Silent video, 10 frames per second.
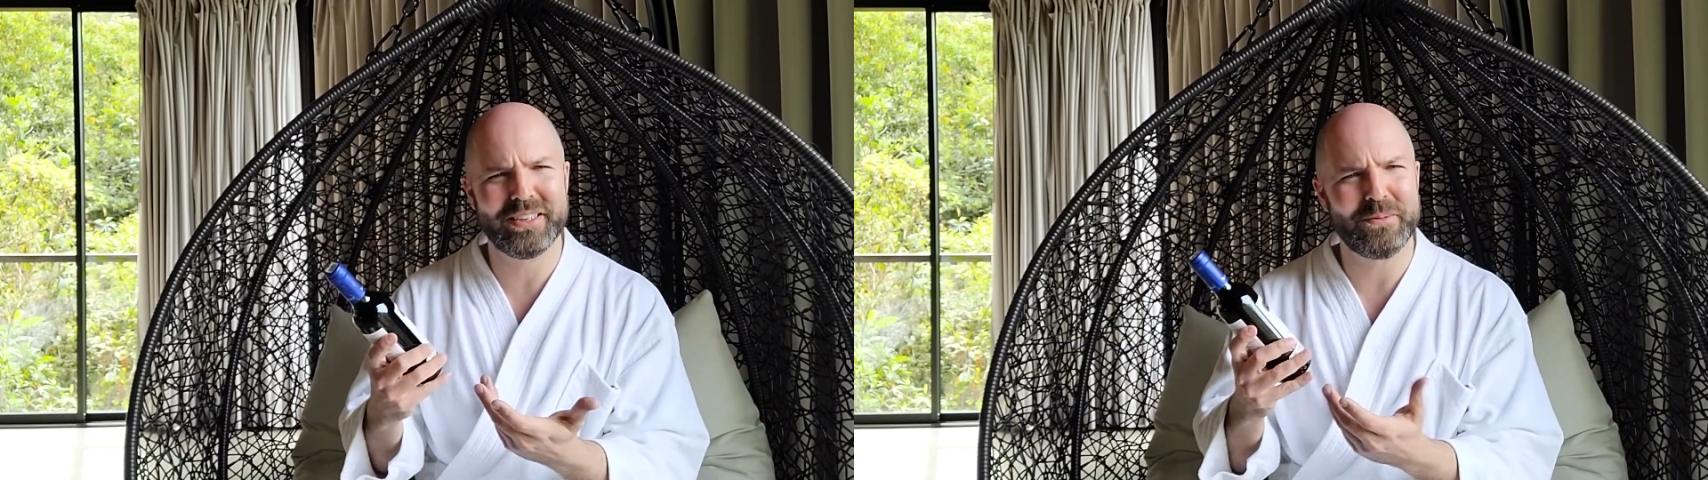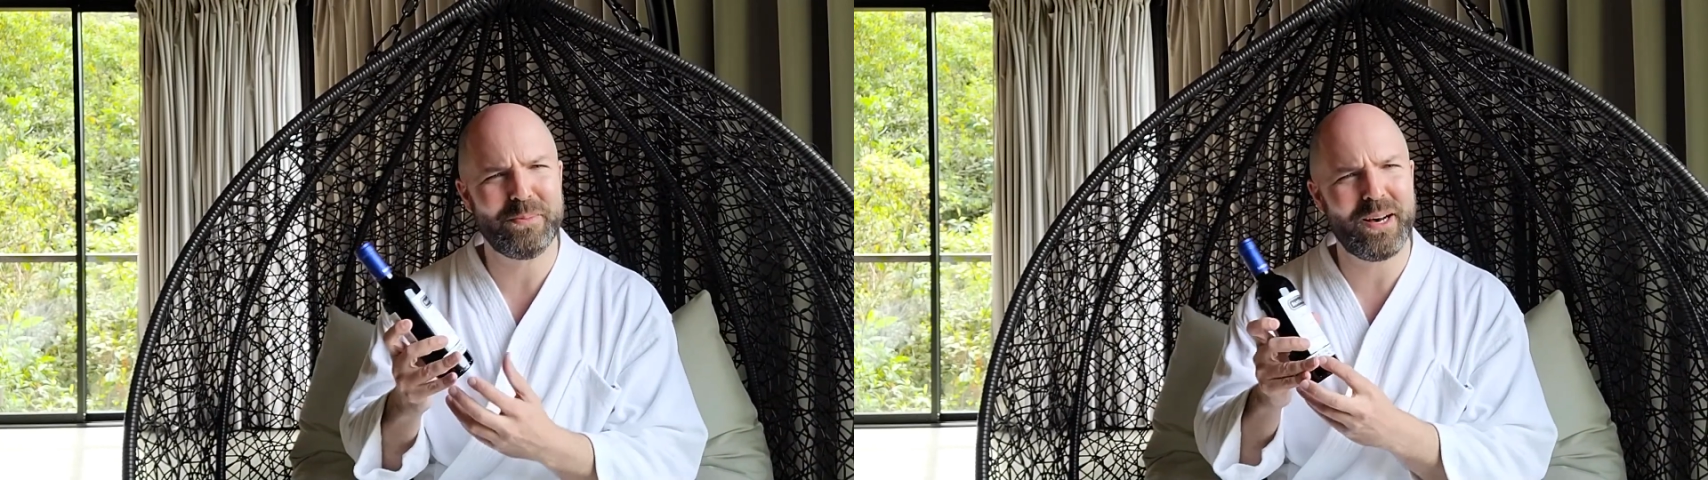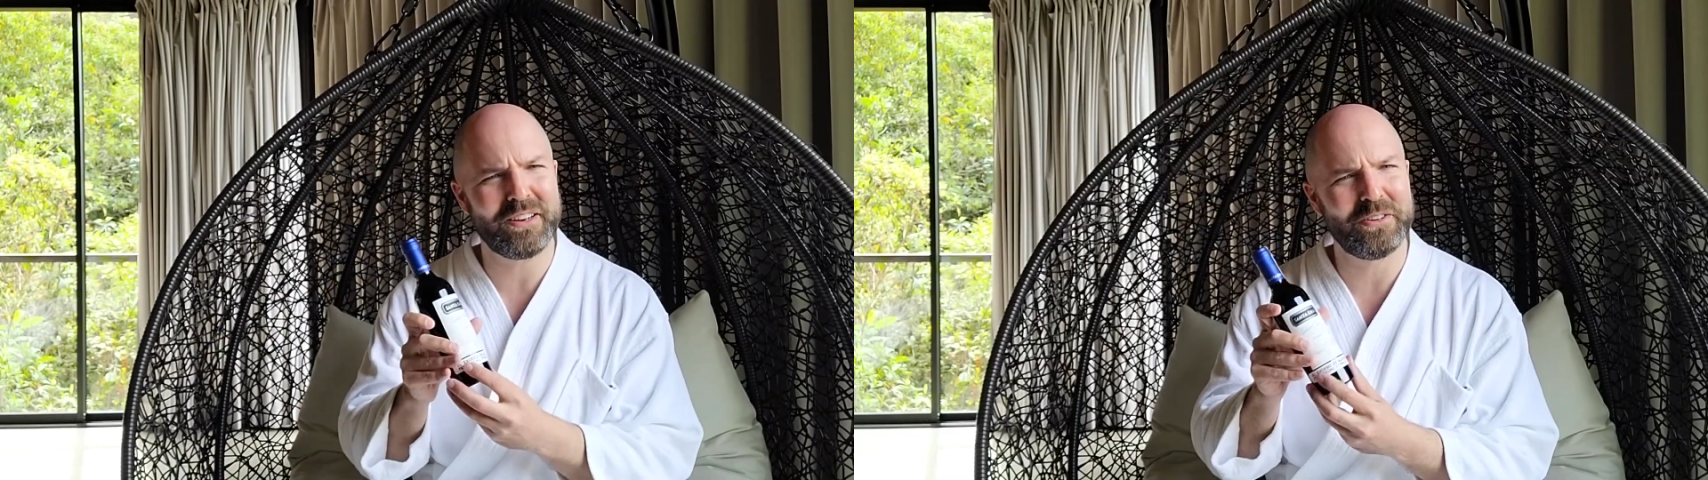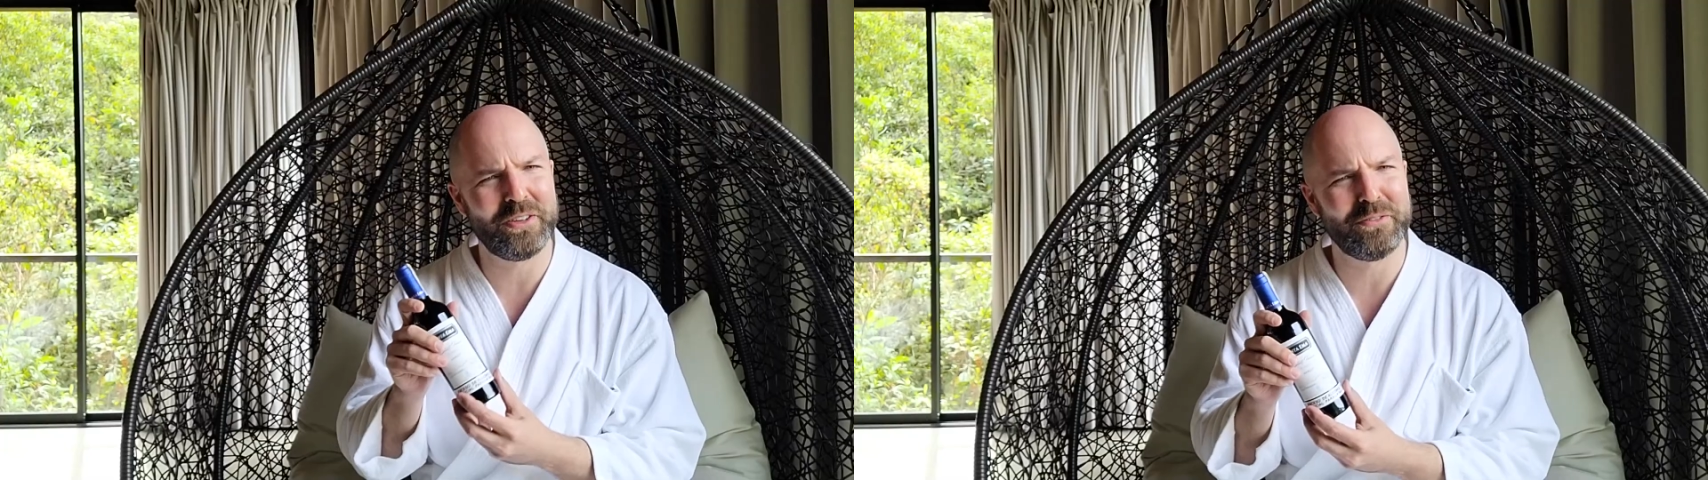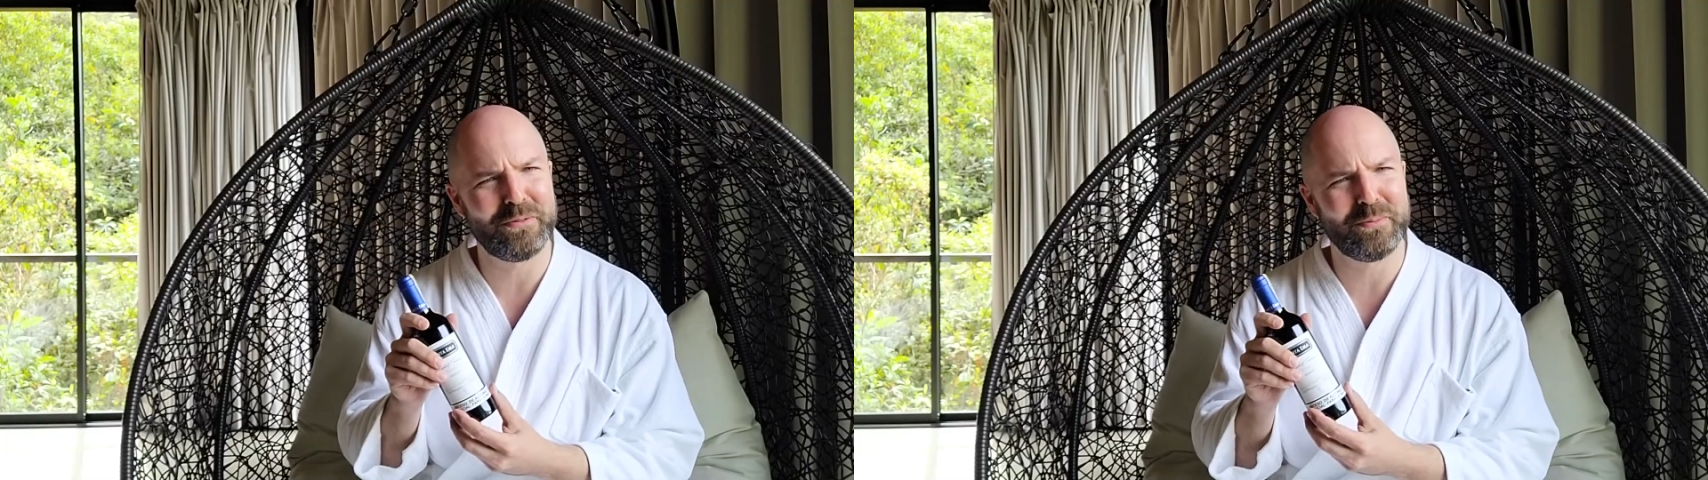a bottle
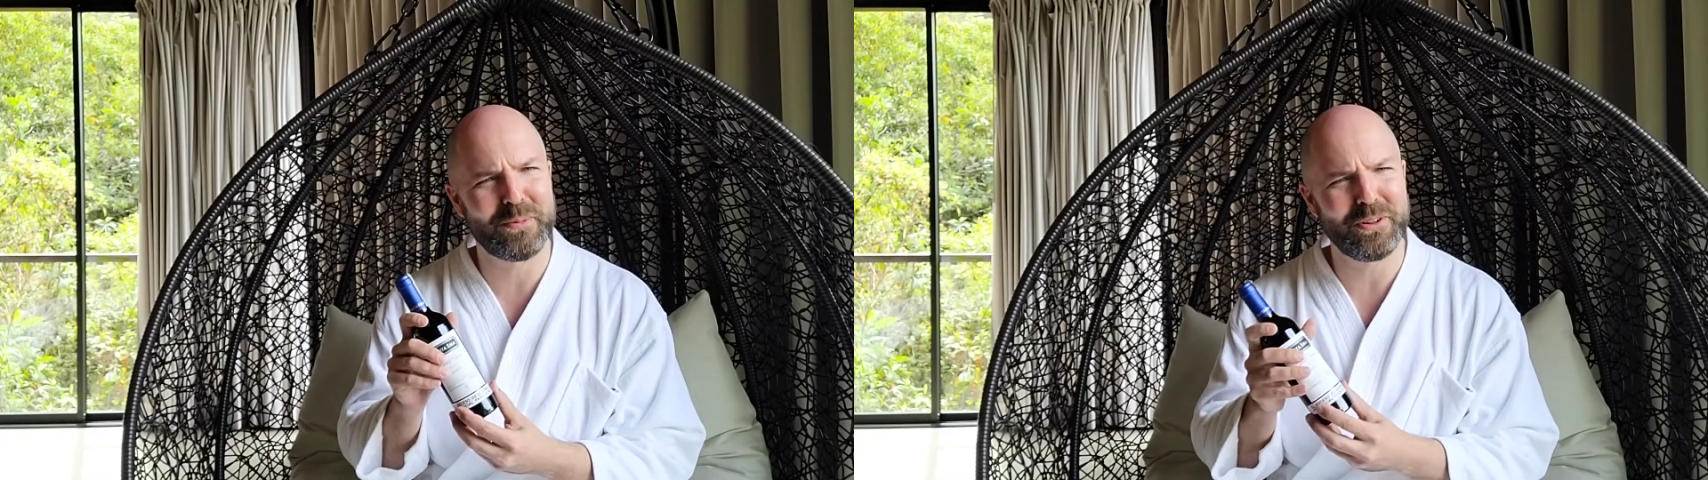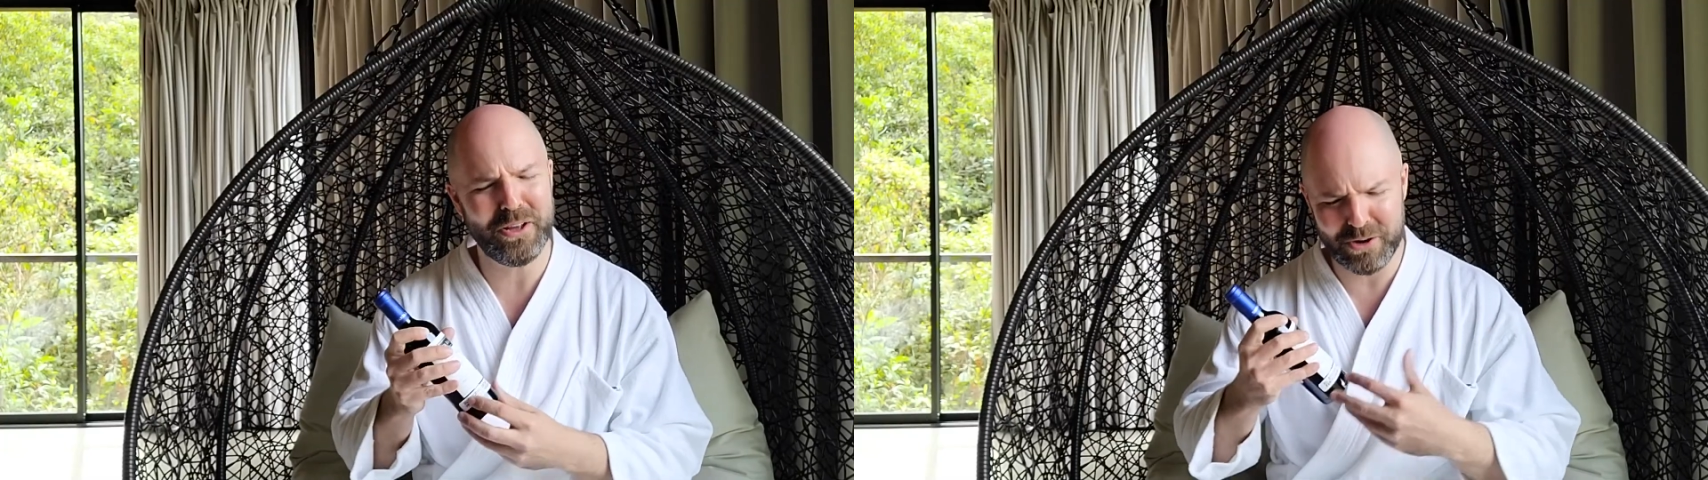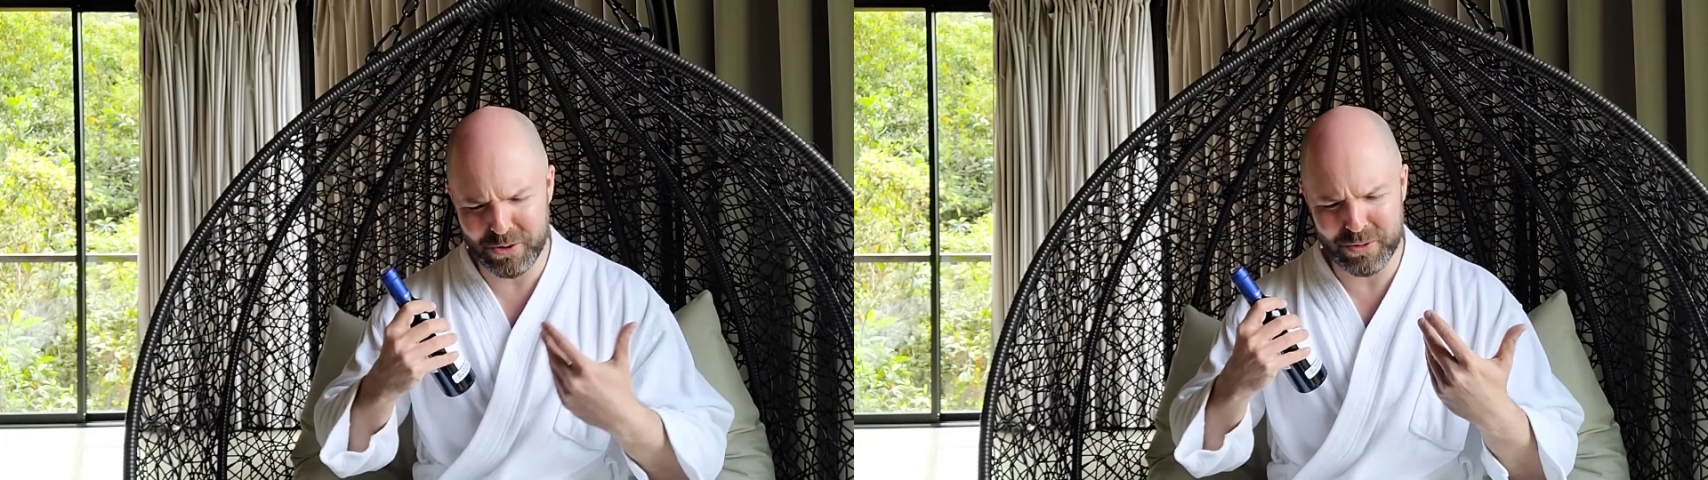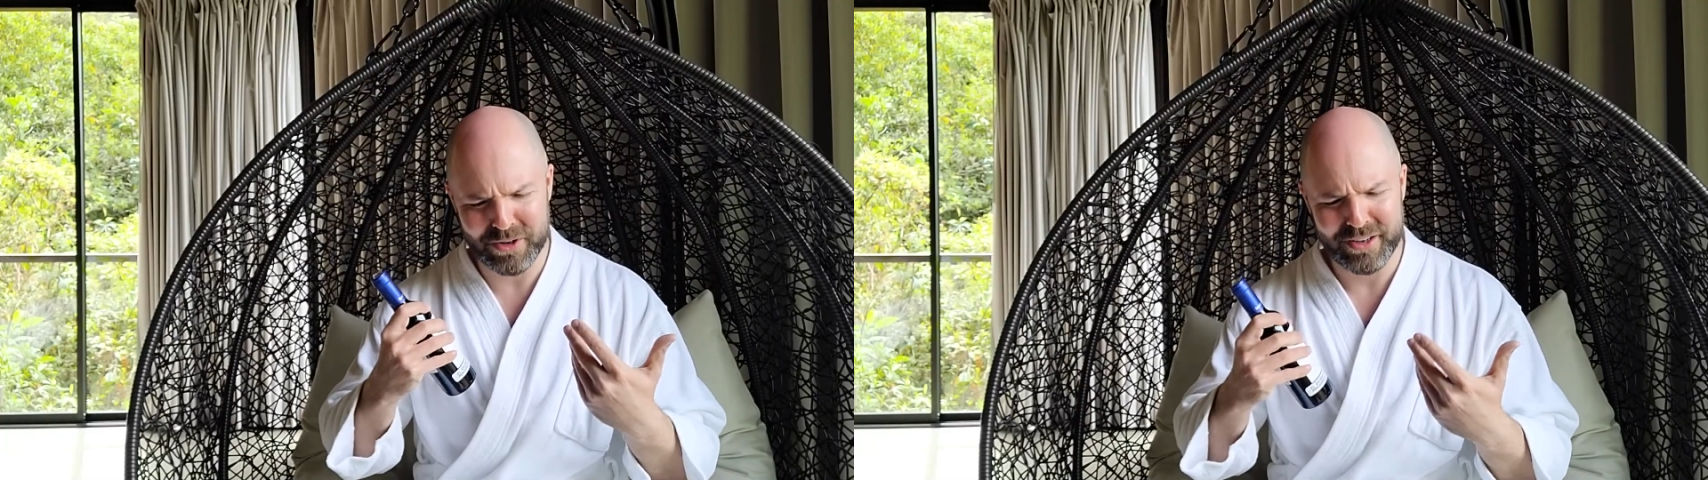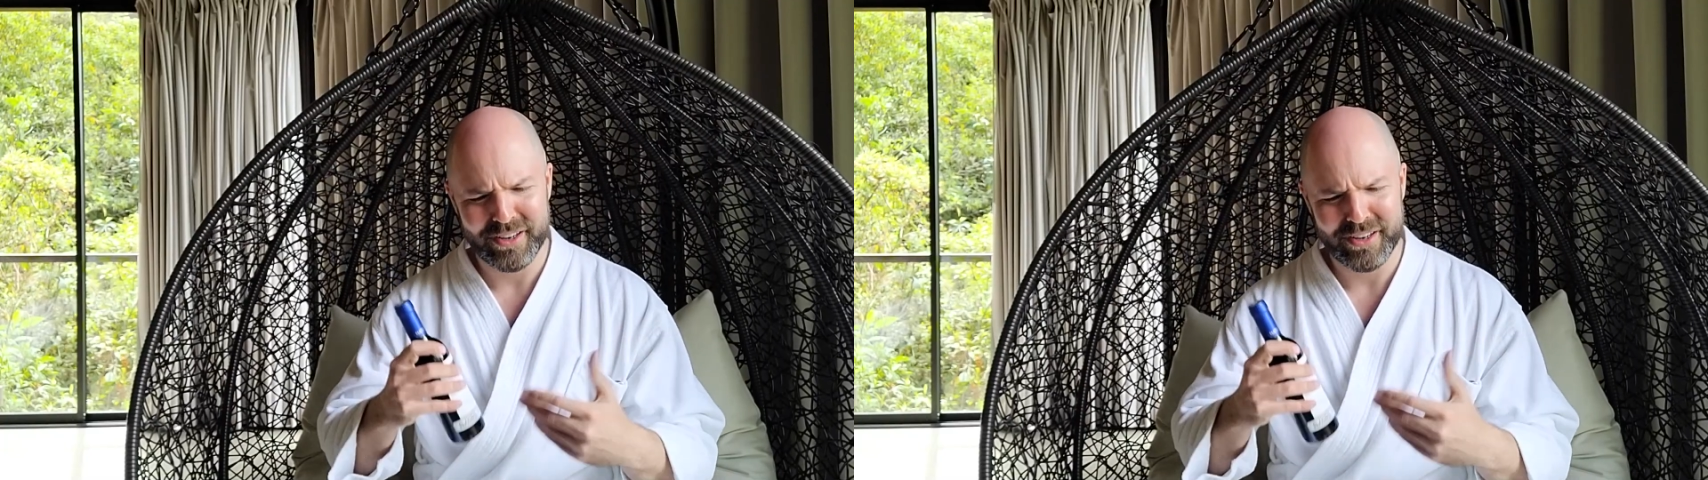of Merlot